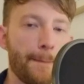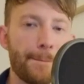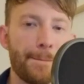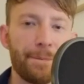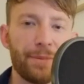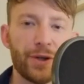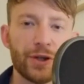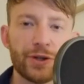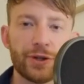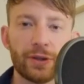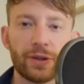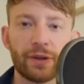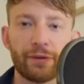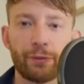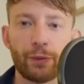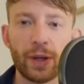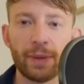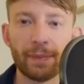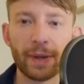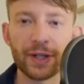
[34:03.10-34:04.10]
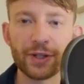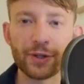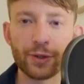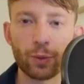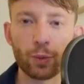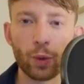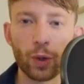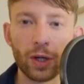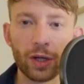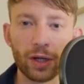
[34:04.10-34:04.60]
Just took the 3 months to
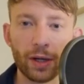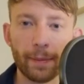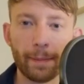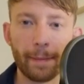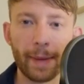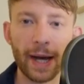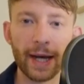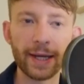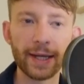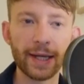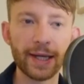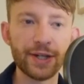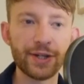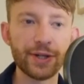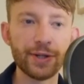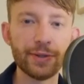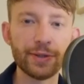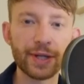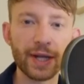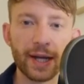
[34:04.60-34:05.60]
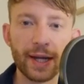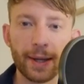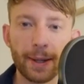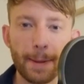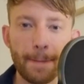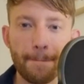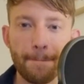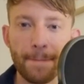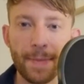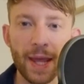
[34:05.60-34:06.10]
work on my issues, and I
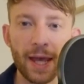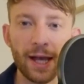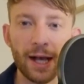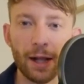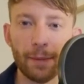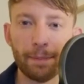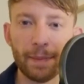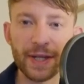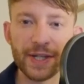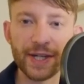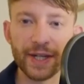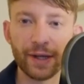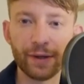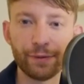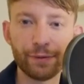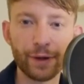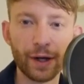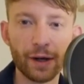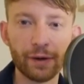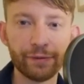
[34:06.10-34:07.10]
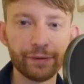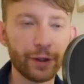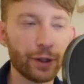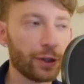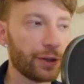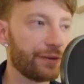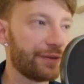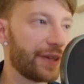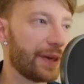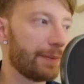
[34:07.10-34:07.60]
helped myself off
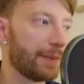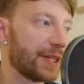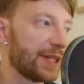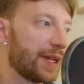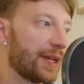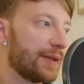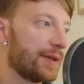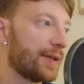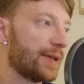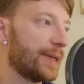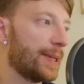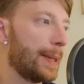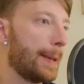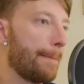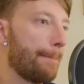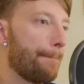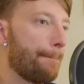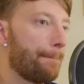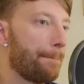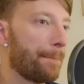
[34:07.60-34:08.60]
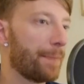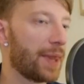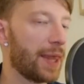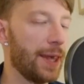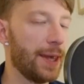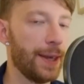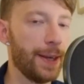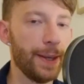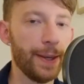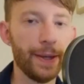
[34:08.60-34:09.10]
all of them essentially.
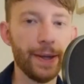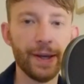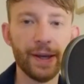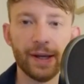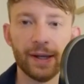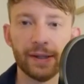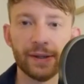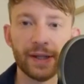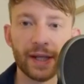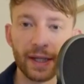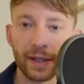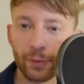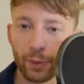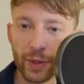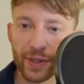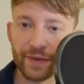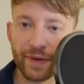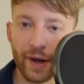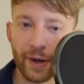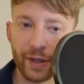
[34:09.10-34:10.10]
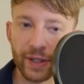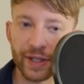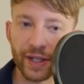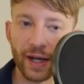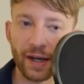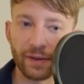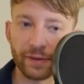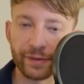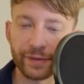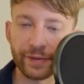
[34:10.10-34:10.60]
That was very
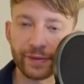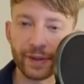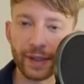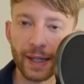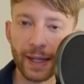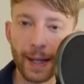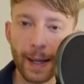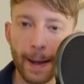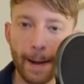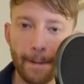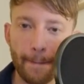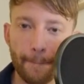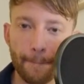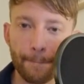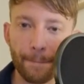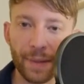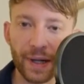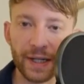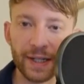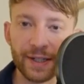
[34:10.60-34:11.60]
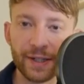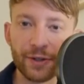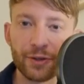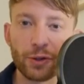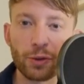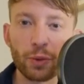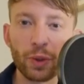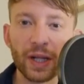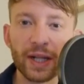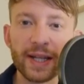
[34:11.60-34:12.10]
tough. I needed
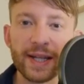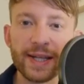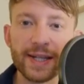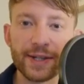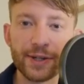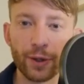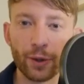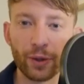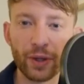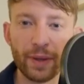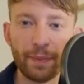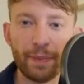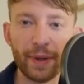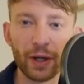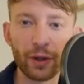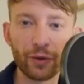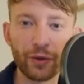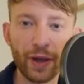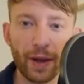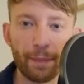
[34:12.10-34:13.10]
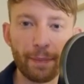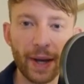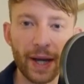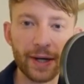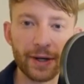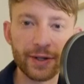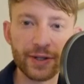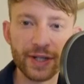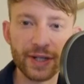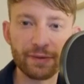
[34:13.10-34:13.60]
to release all the built up
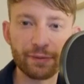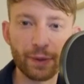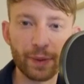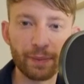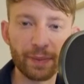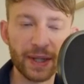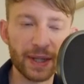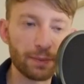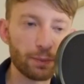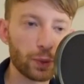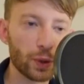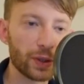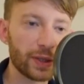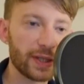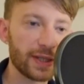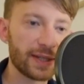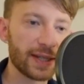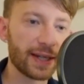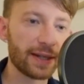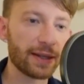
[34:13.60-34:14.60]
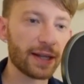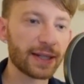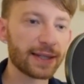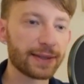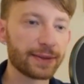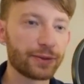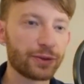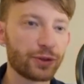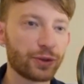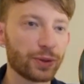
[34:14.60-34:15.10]
energy from being bullied and
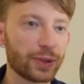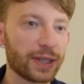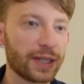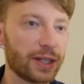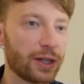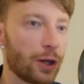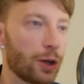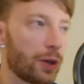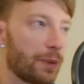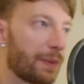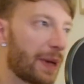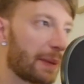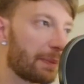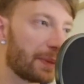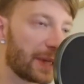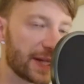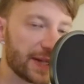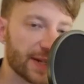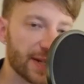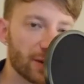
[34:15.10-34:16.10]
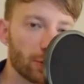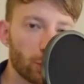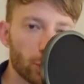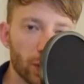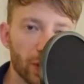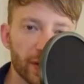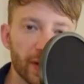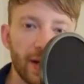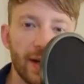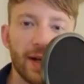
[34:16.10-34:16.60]
not truly knowing my place in the
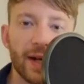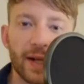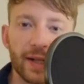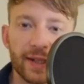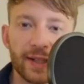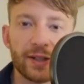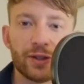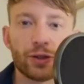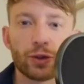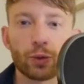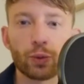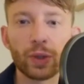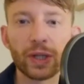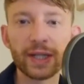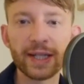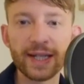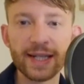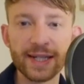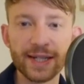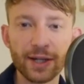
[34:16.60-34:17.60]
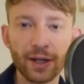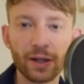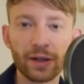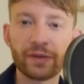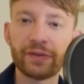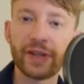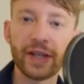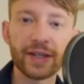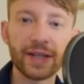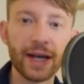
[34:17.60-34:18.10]
world. I needed to release all
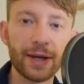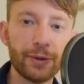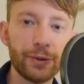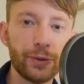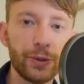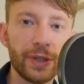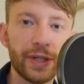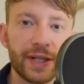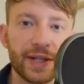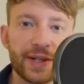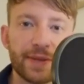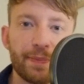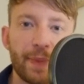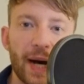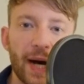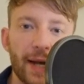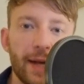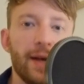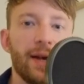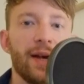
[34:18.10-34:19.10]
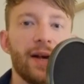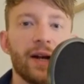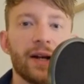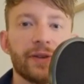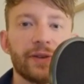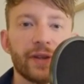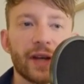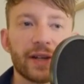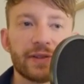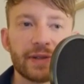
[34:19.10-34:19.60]
of that. How you do this? By
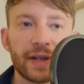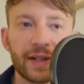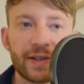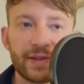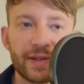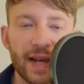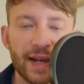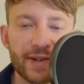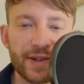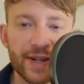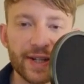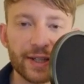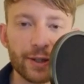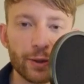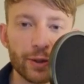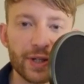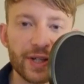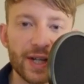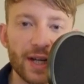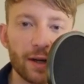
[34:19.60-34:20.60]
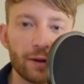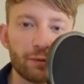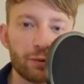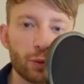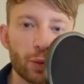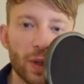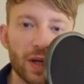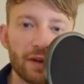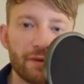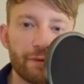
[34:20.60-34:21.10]
not attaching yourself
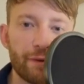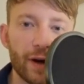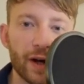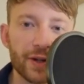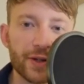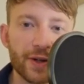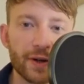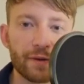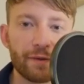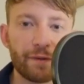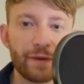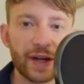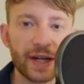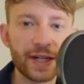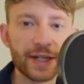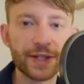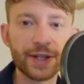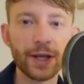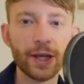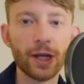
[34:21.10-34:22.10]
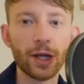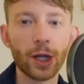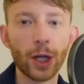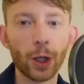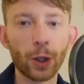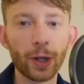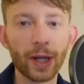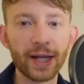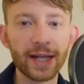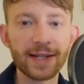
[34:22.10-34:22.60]
to any thoughts or fears.
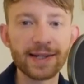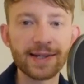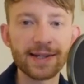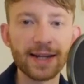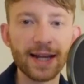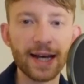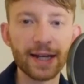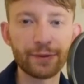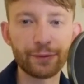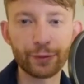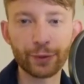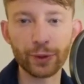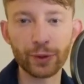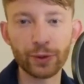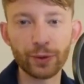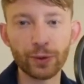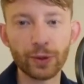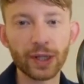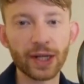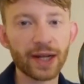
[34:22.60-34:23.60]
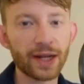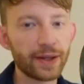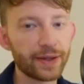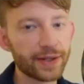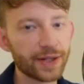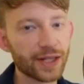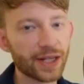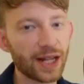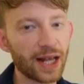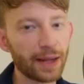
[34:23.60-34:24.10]
You let it slide through you, let it
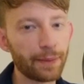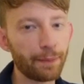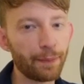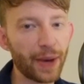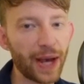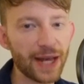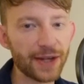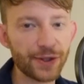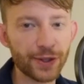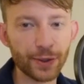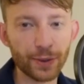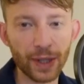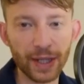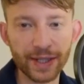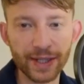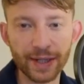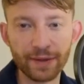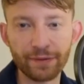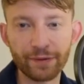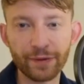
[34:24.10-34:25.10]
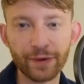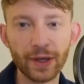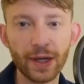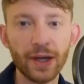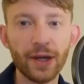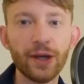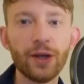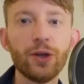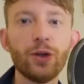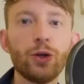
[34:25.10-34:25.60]
slide past you as if
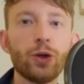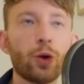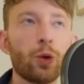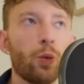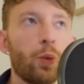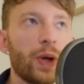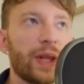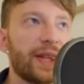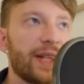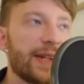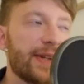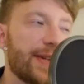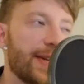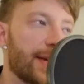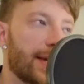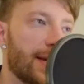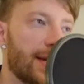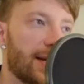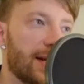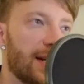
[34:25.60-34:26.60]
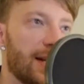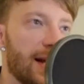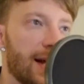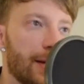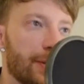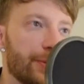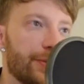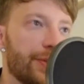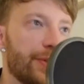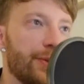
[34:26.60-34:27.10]
you're witnessing a
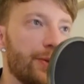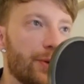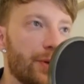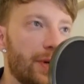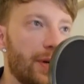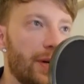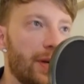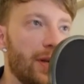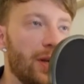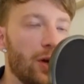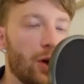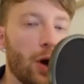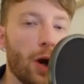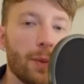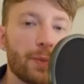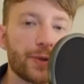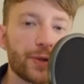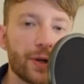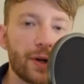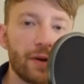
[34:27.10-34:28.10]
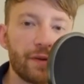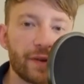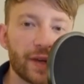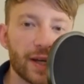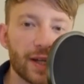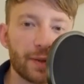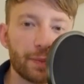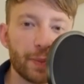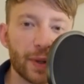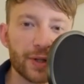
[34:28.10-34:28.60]
cloud. You're observing
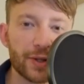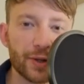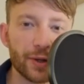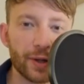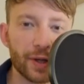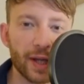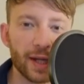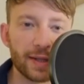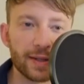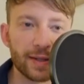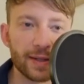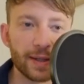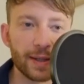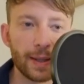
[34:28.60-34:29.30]
it, but you're not